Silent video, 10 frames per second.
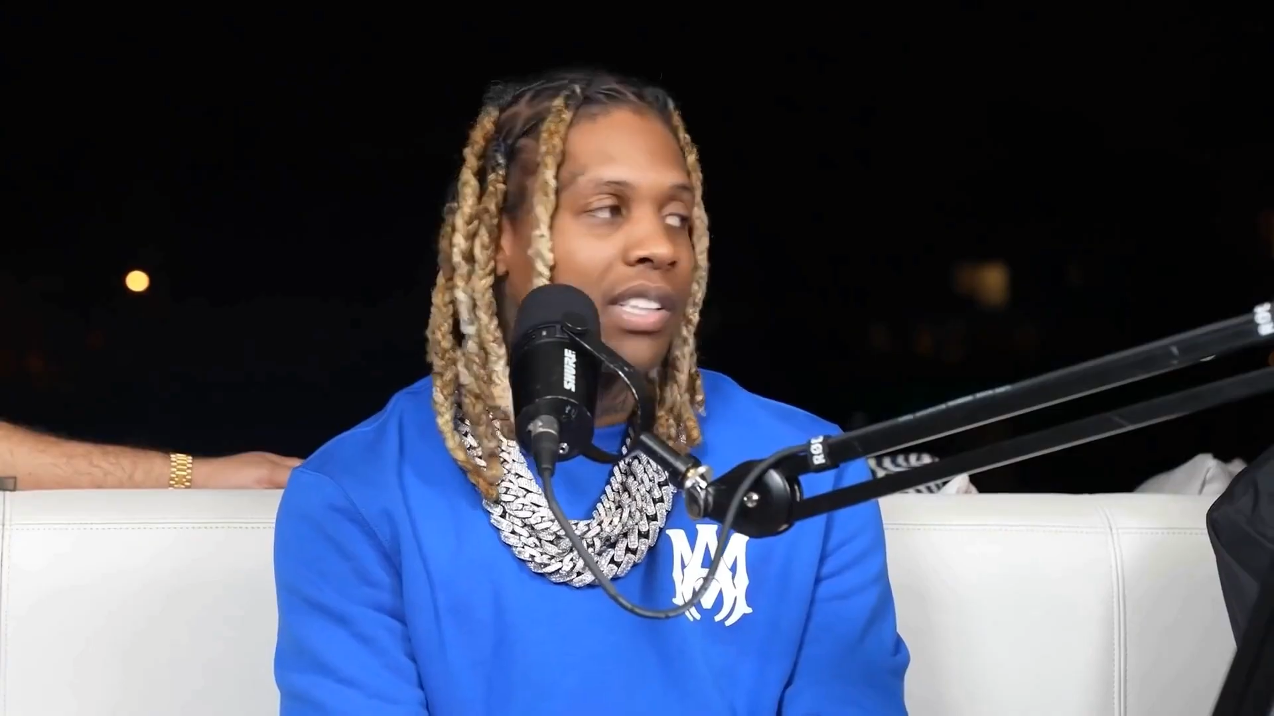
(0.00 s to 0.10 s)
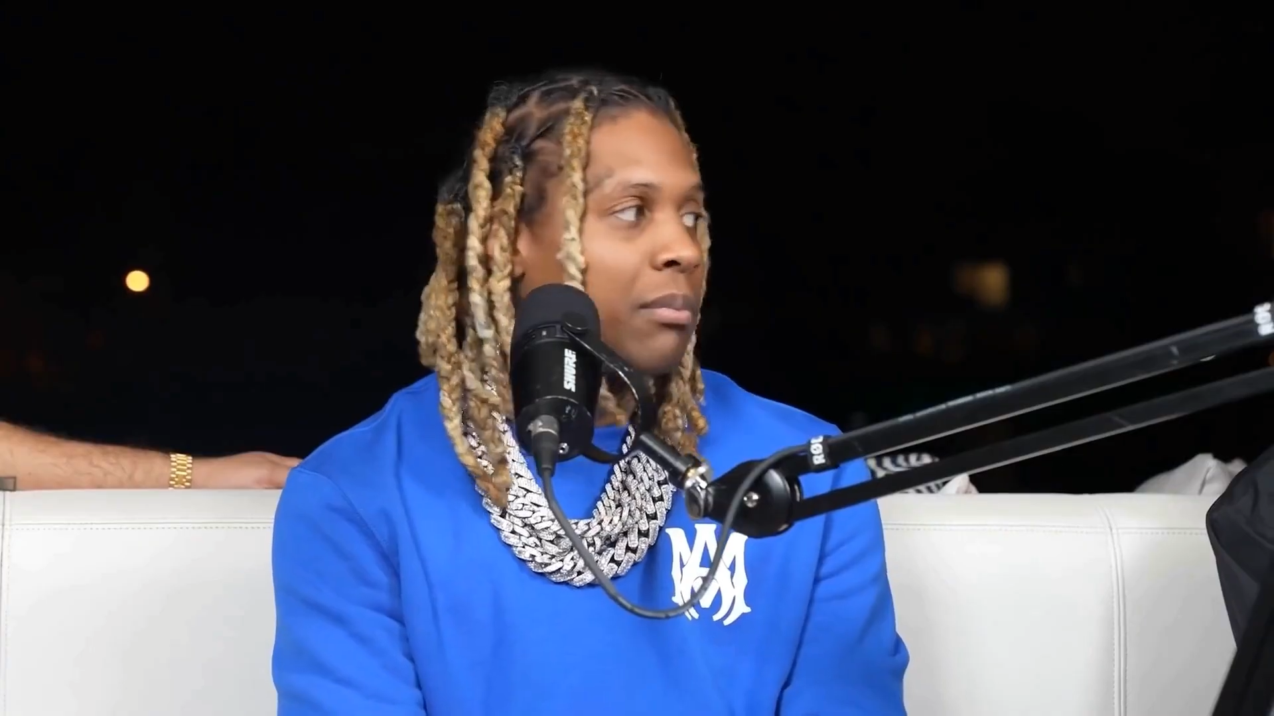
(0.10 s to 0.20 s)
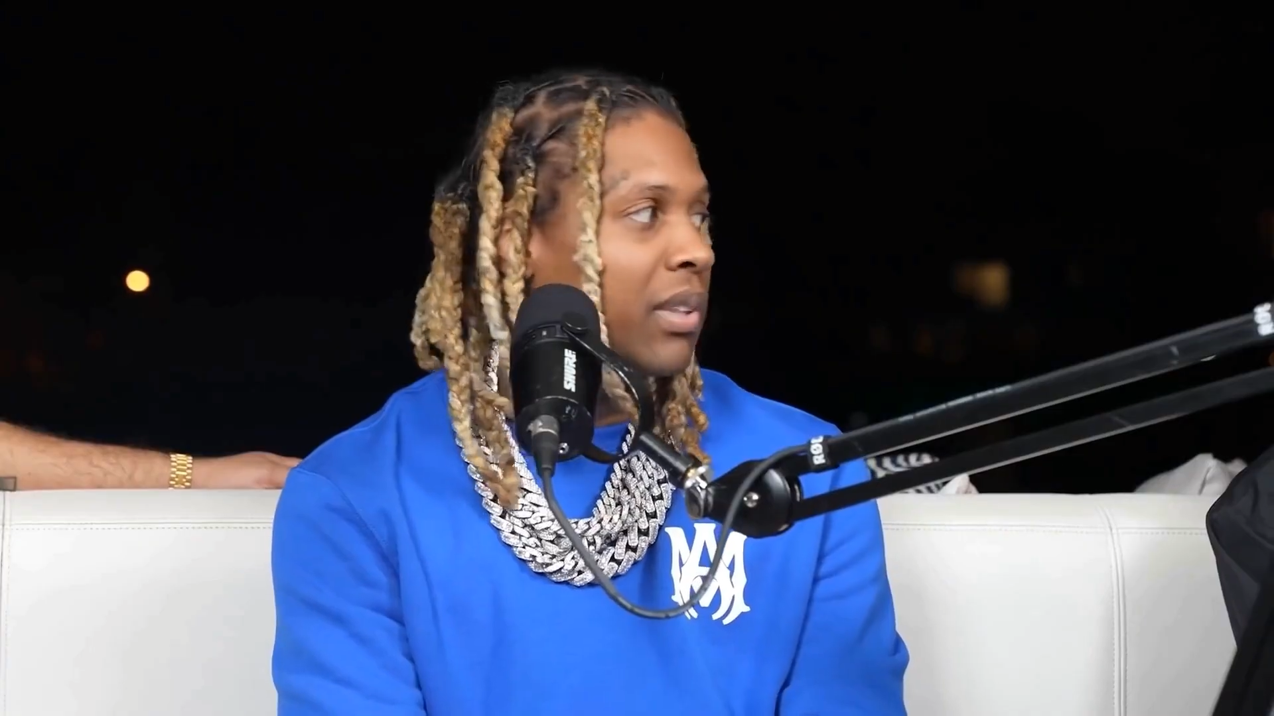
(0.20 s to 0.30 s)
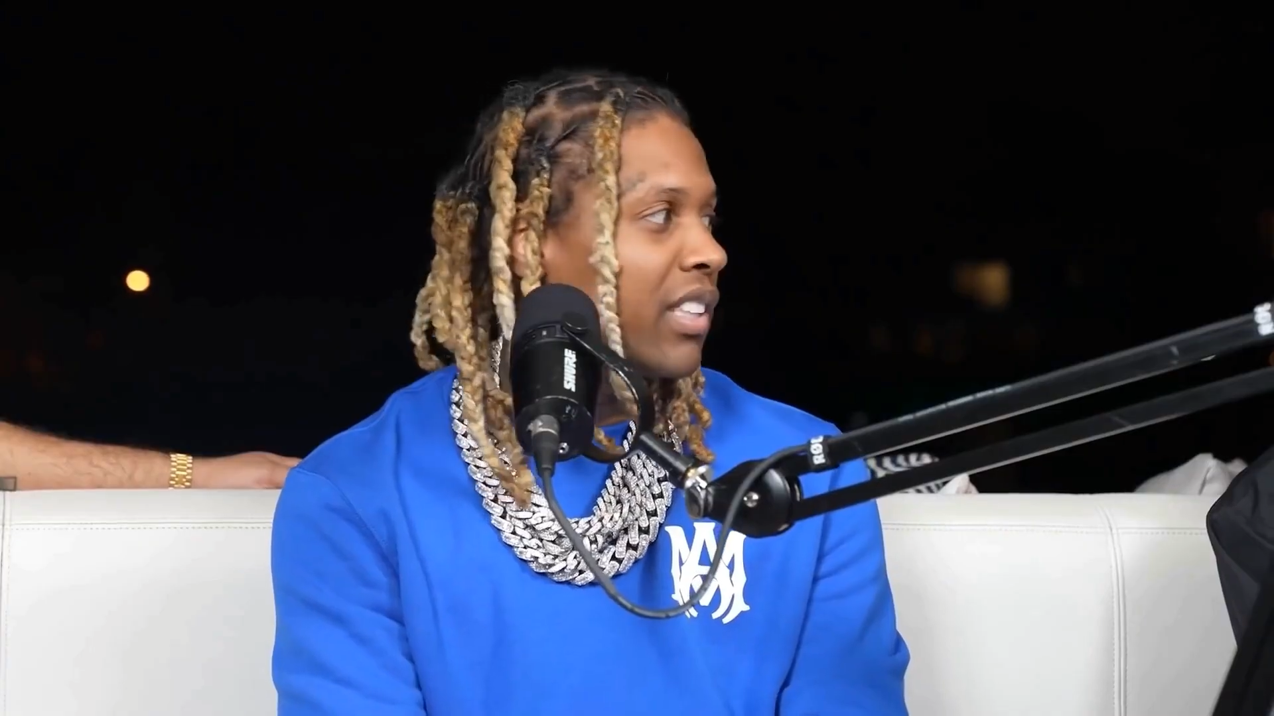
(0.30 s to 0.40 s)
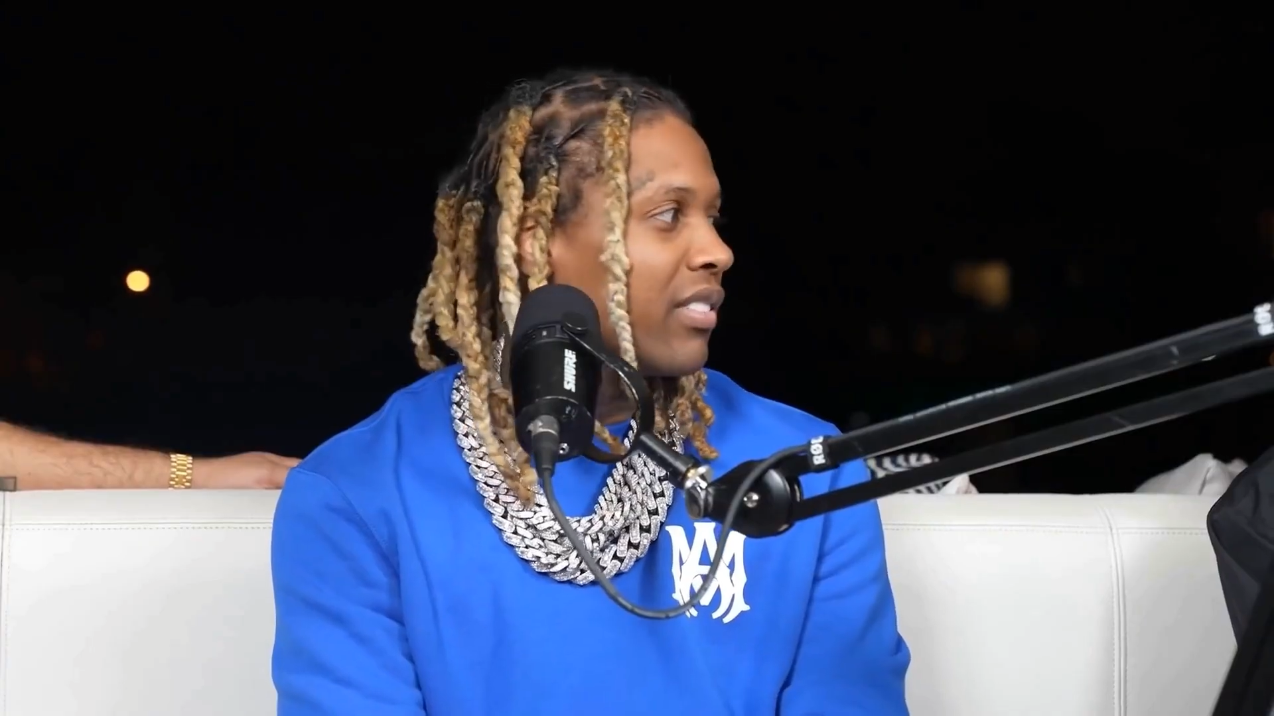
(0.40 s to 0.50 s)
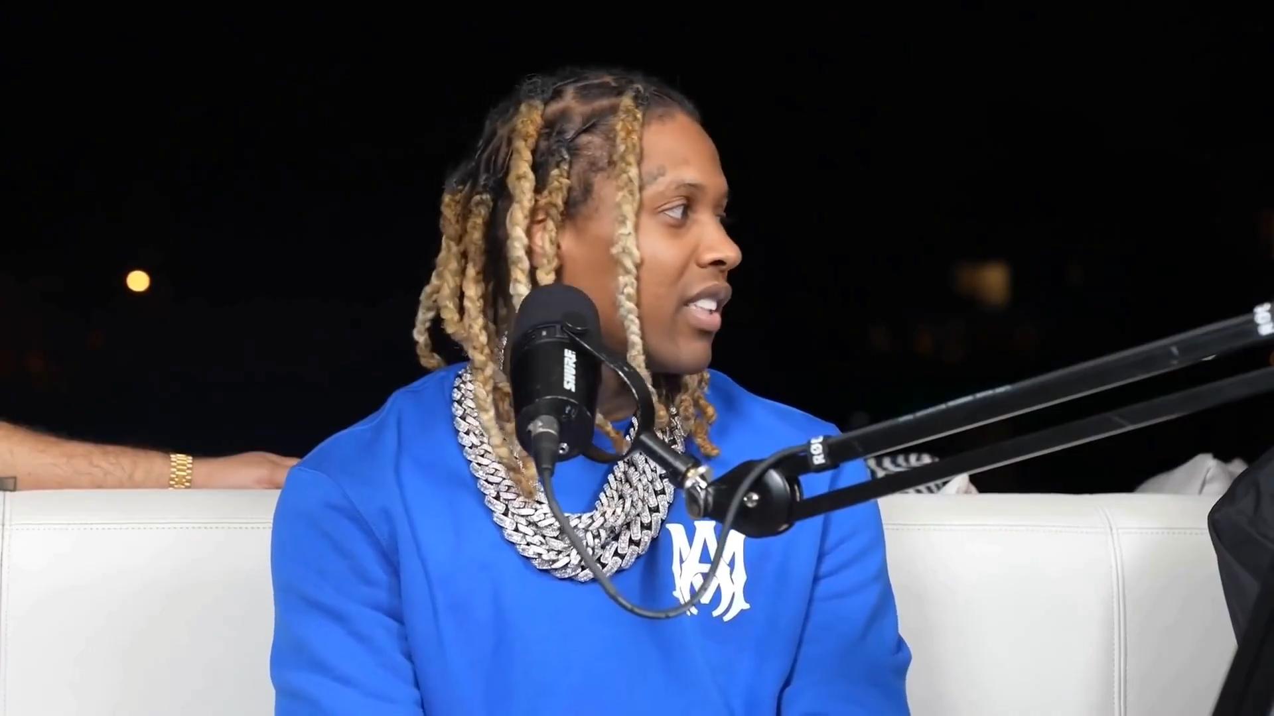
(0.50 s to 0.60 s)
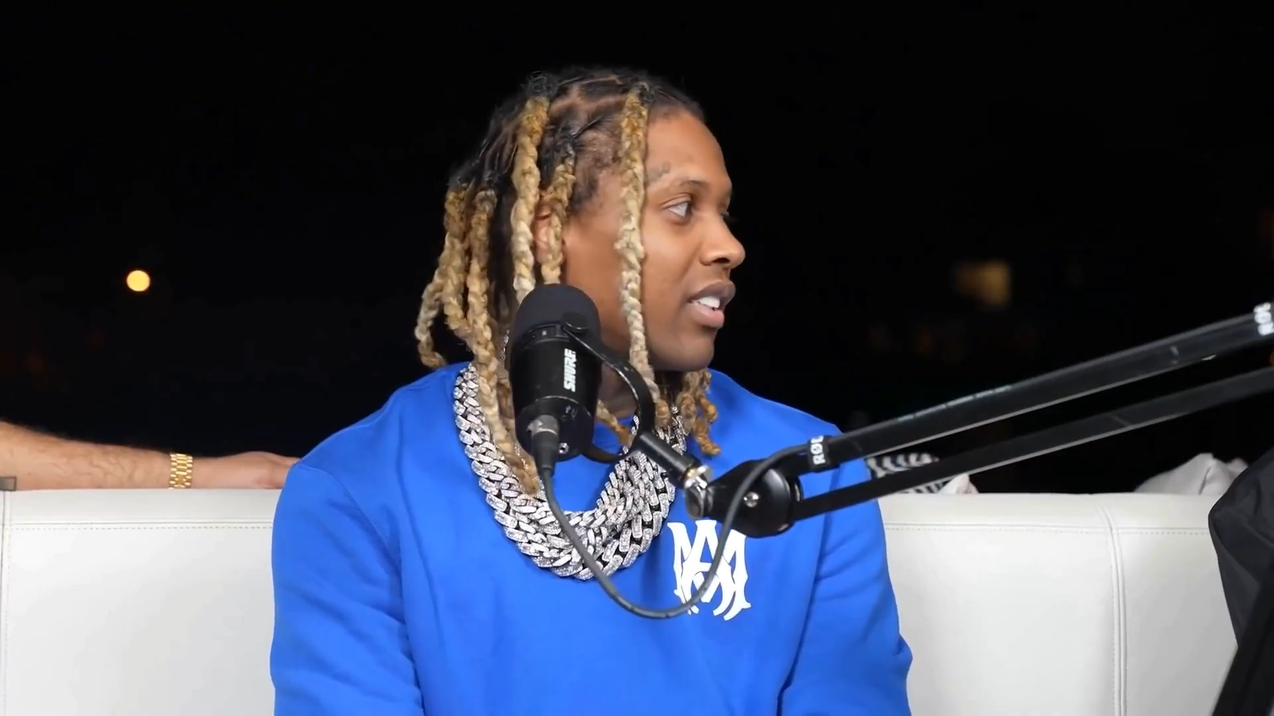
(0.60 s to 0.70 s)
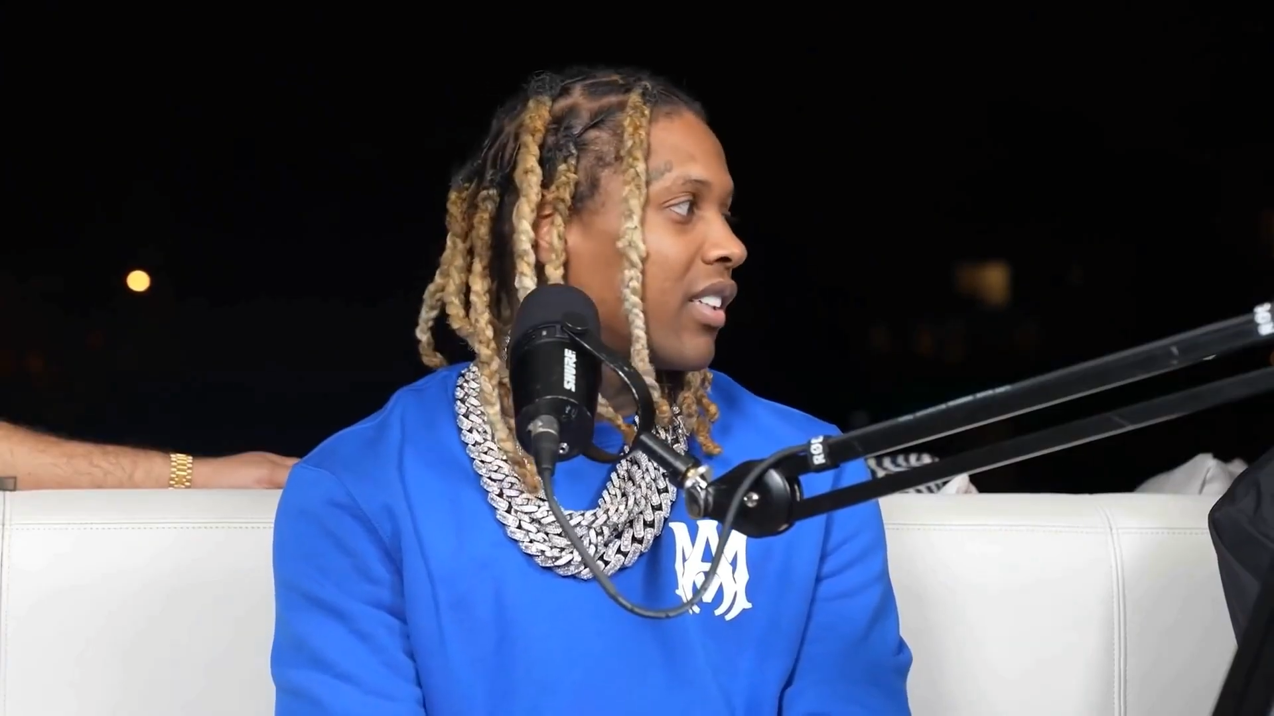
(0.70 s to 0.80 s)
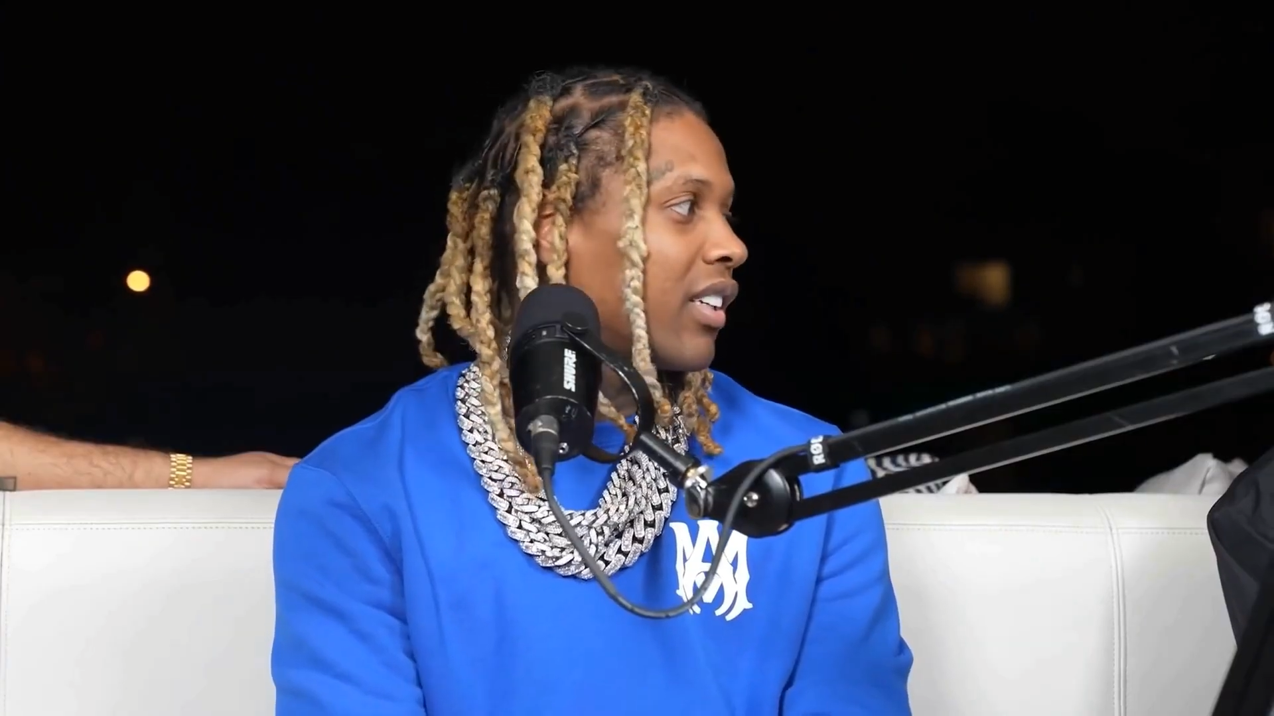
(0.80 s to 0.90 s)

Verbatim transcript: and cultures,